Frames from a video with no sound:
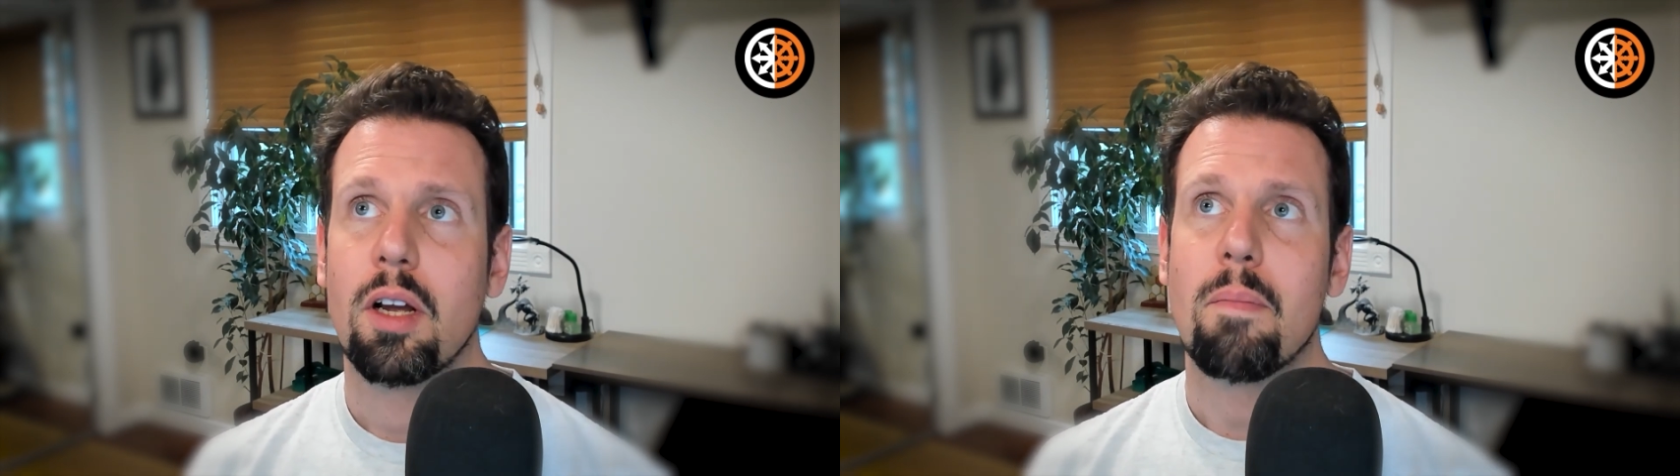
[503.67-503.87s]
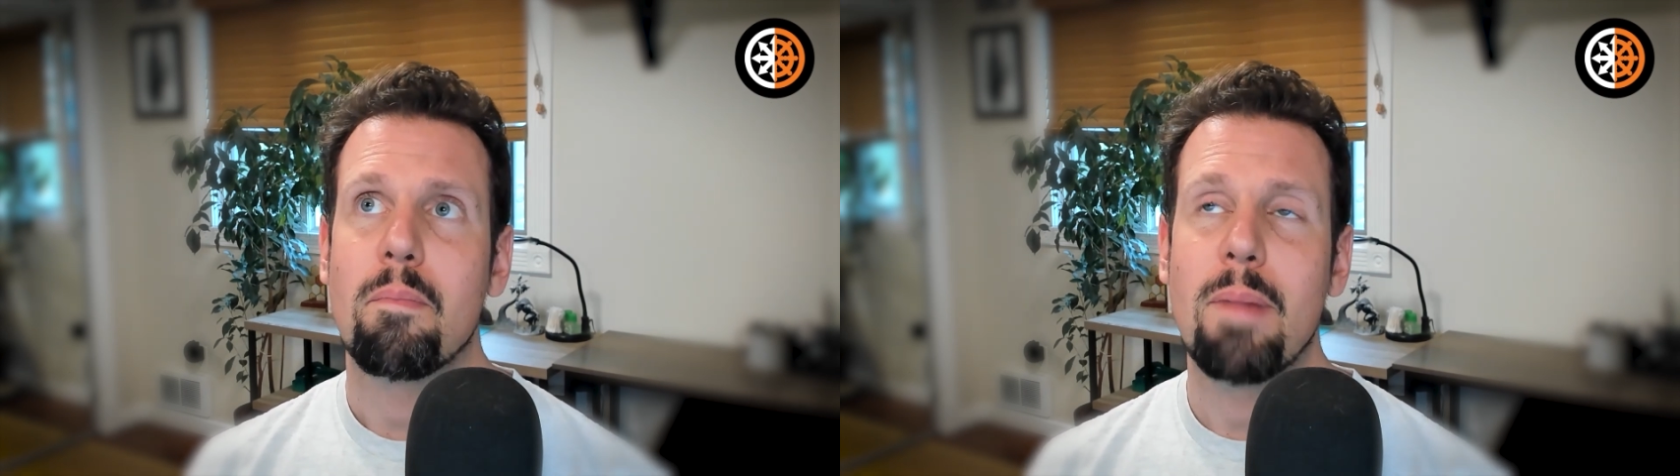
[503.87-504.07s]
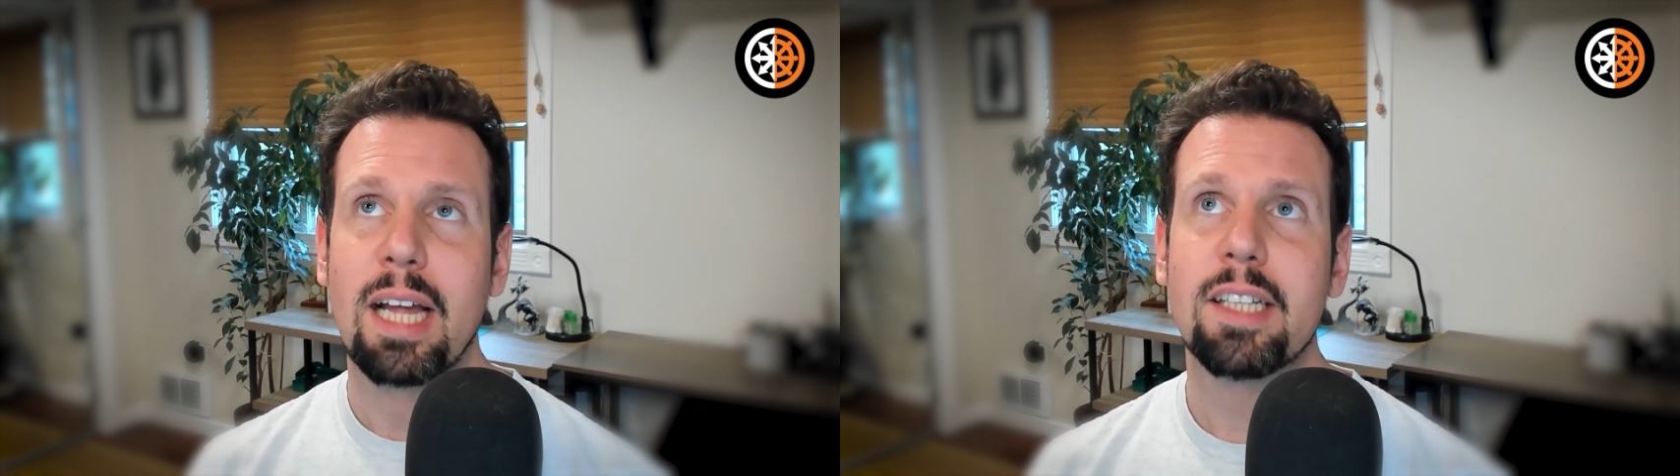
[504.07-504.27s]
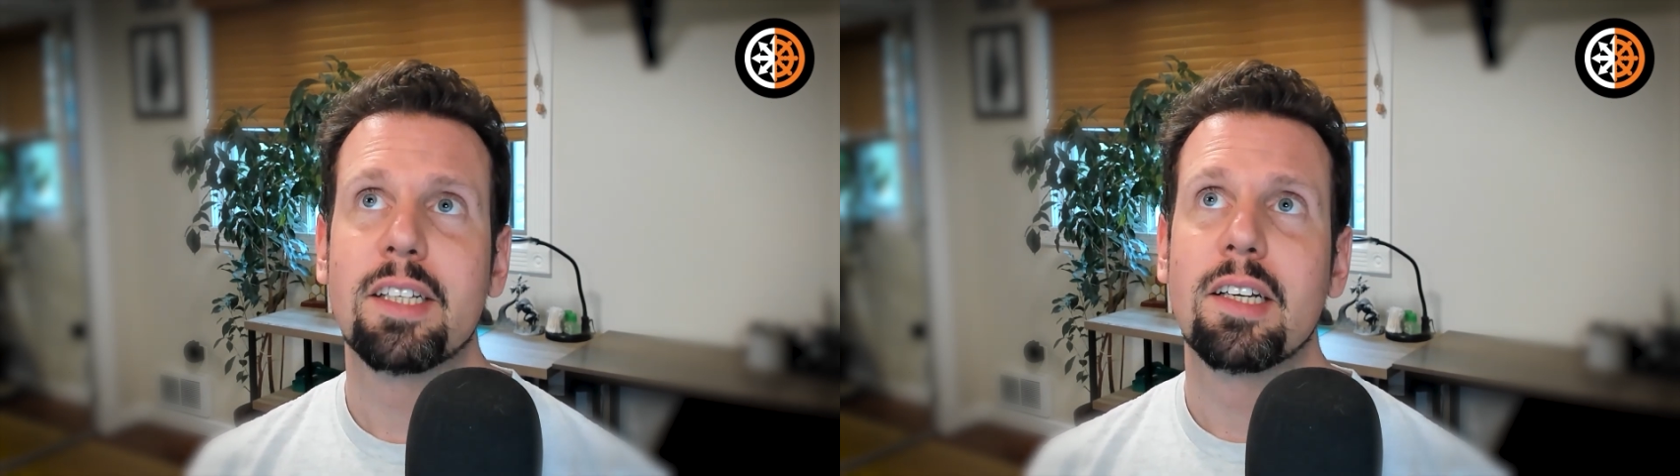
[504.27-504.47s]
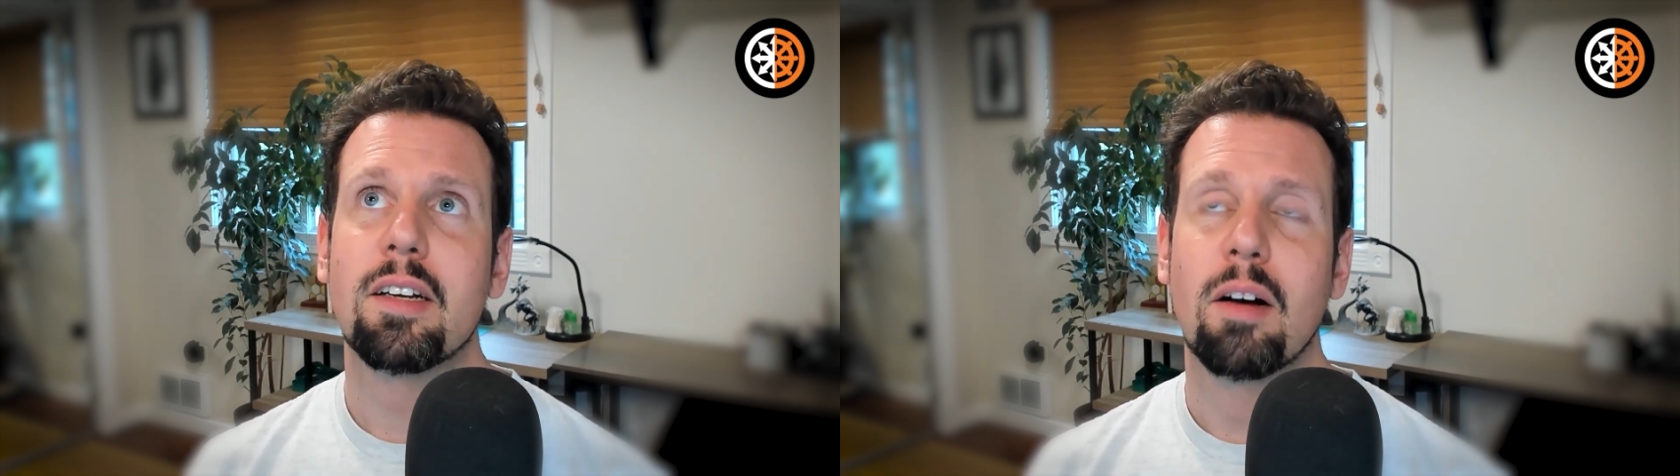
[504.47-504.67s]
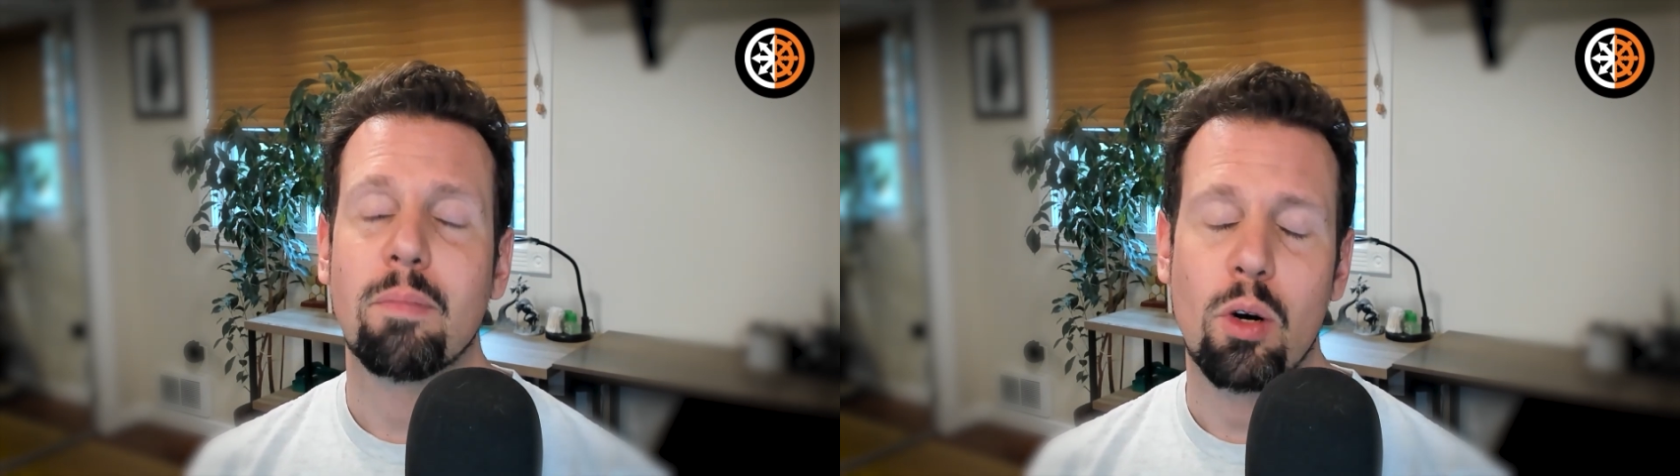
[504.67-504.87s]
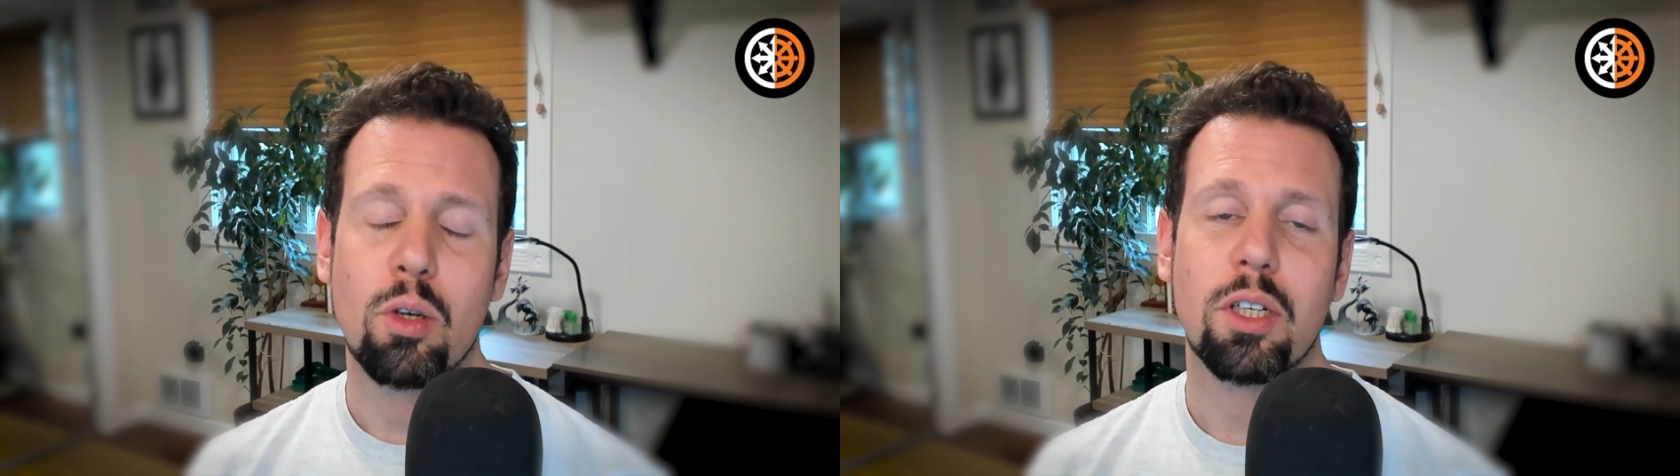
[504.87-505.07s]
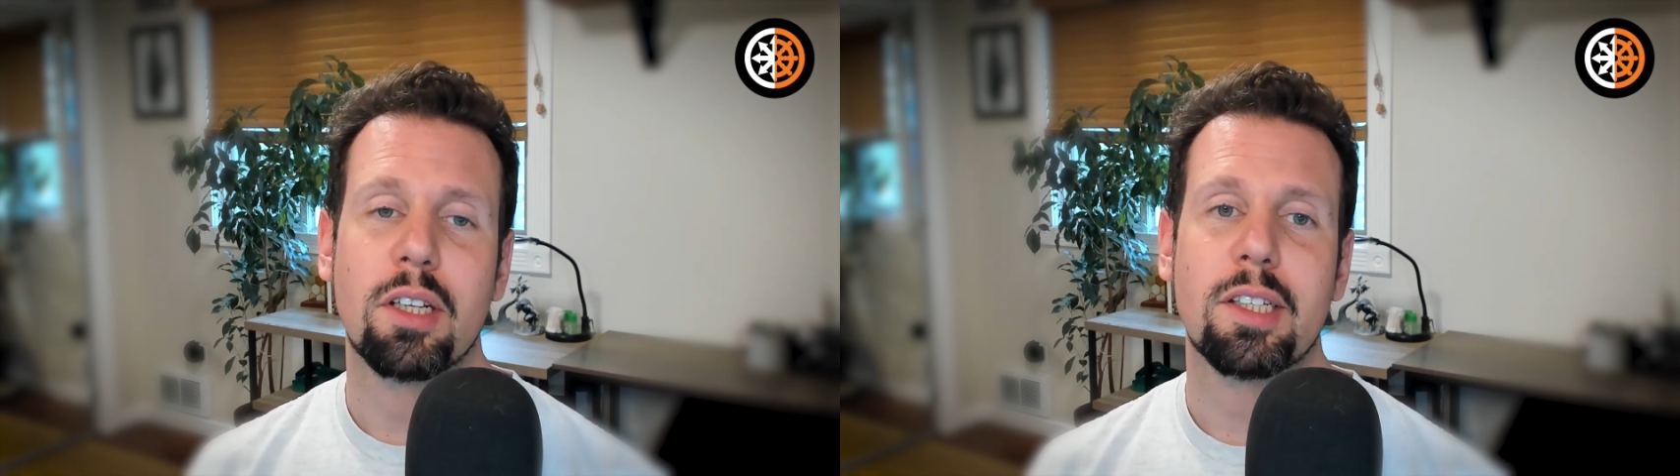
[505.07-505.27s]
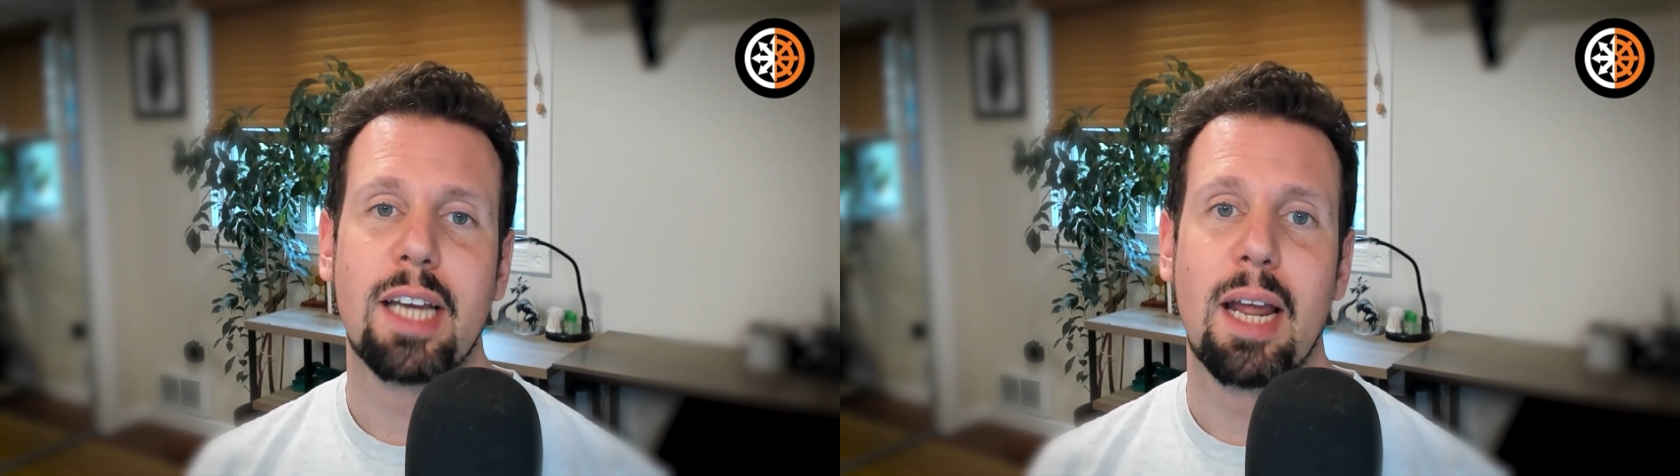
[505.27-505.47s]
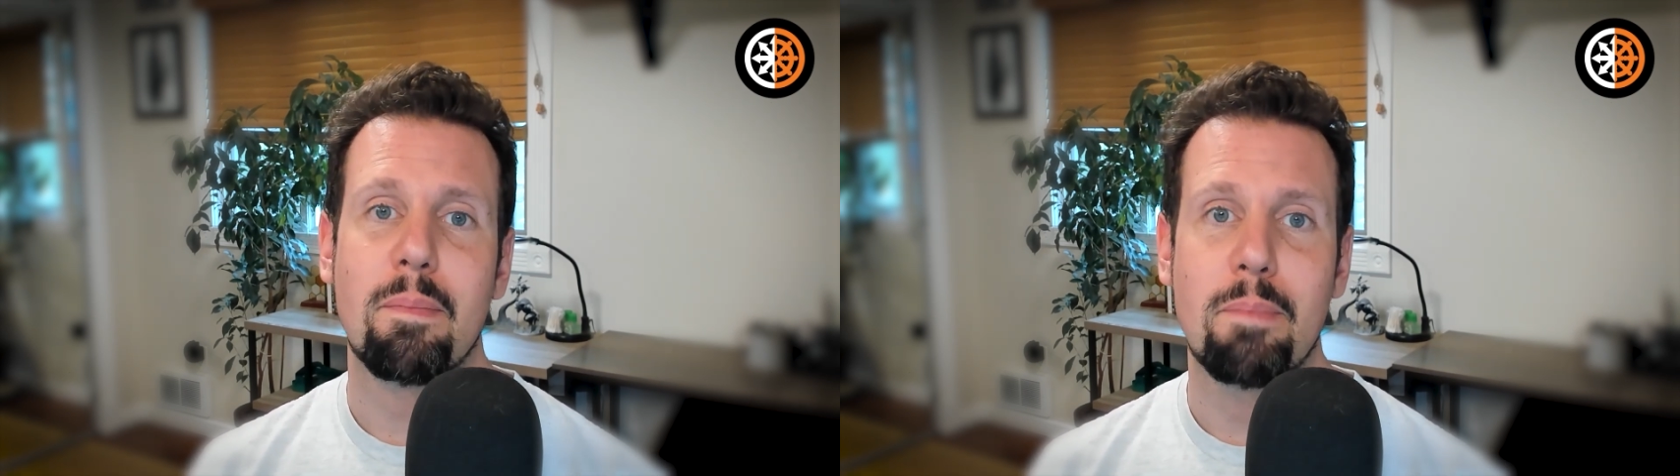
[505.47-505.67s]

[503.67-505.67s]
Men's emotions can